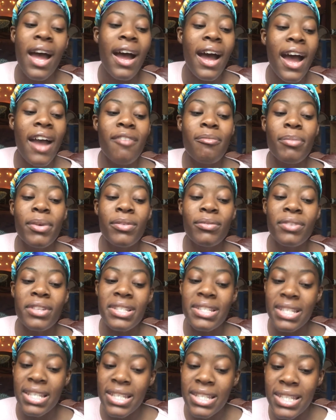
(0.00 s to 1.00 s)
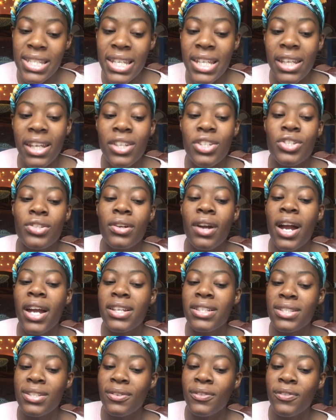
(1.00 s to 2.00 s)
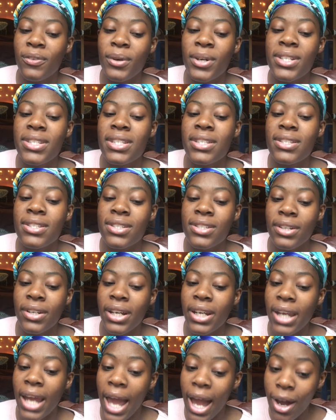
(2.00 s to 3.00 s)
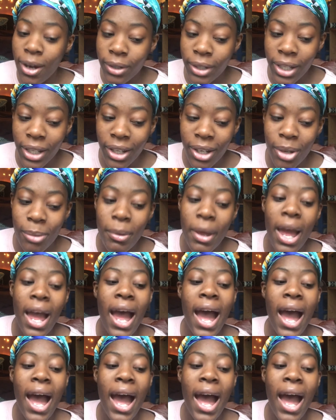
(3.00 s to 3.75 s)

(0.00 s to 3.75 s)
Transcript: I've been resisting and trying to force a certain outcome.